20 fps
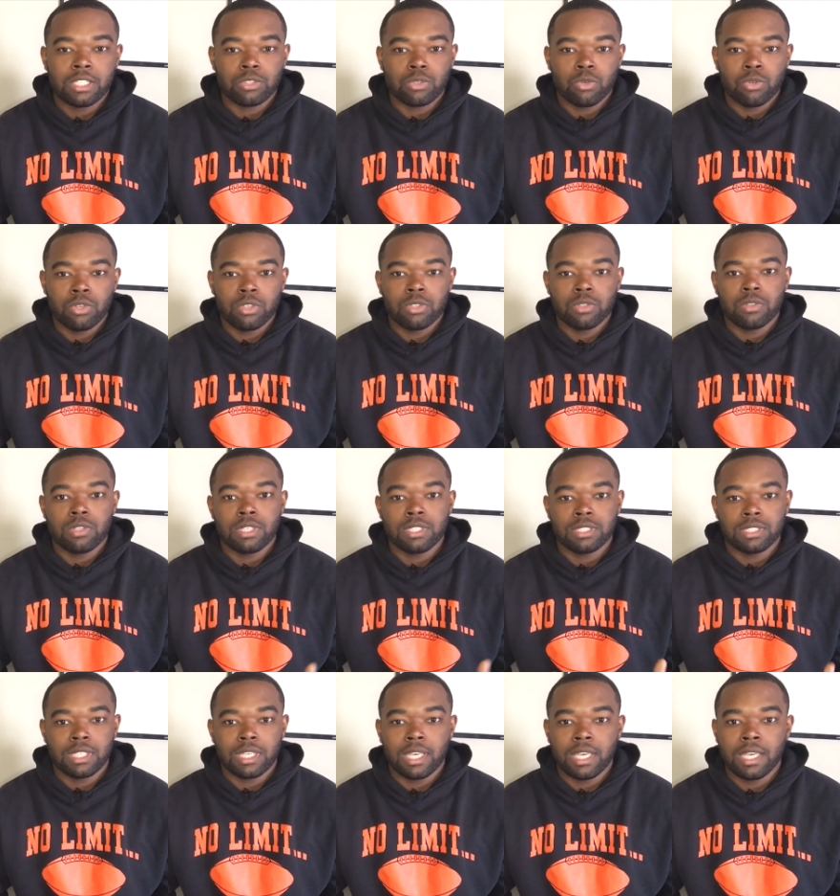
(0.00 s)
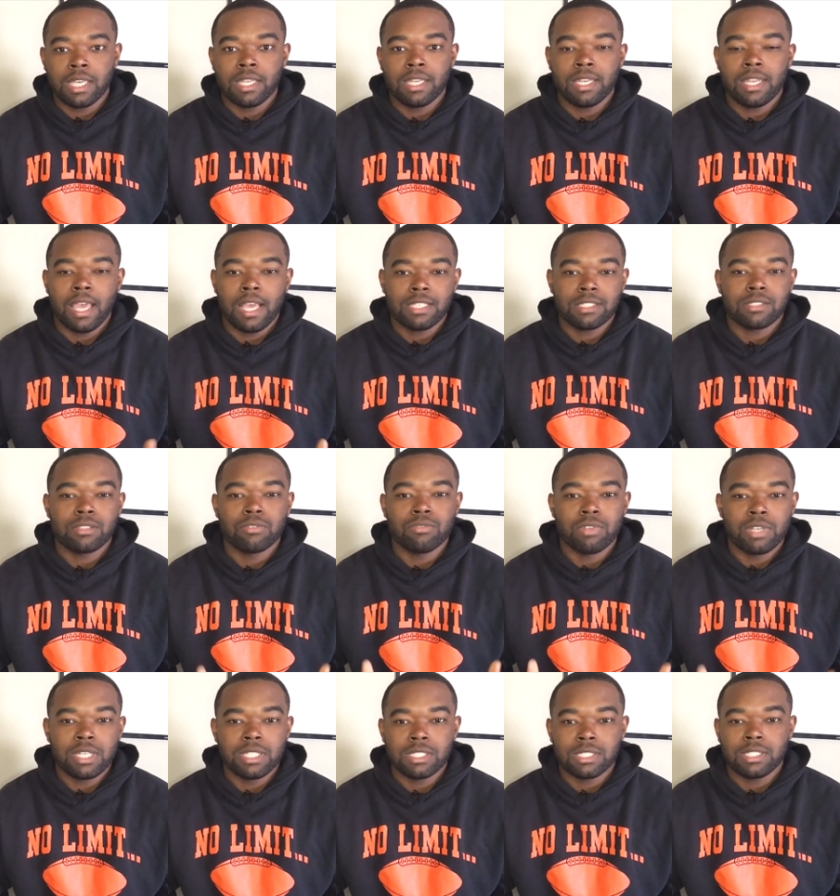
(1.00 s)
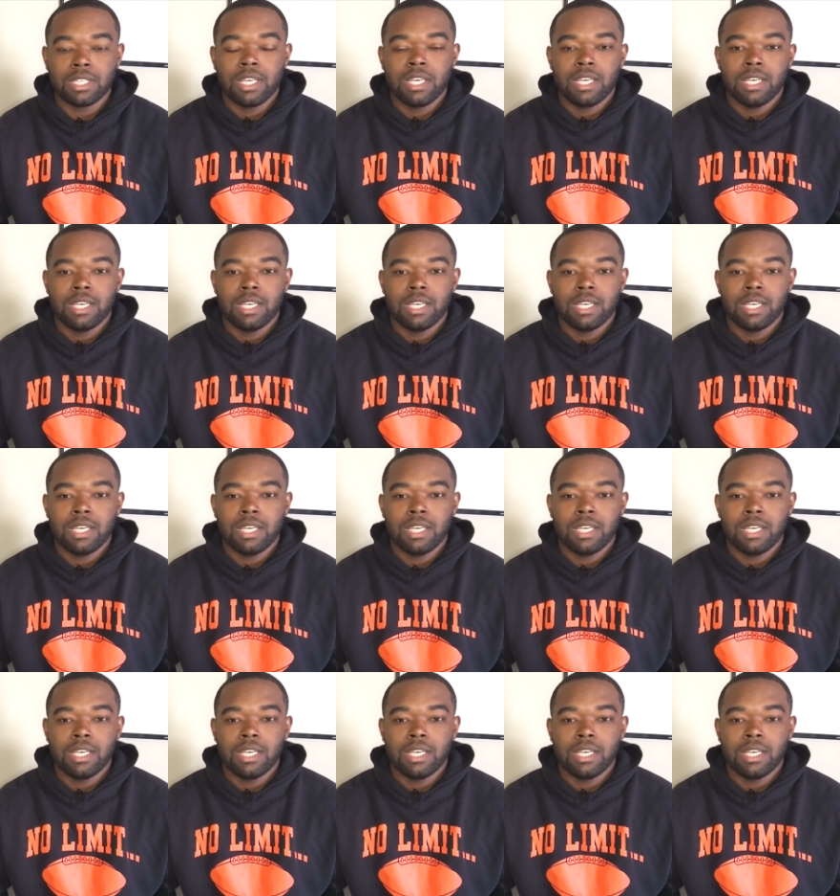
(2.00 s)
on you, because again, that's a risk,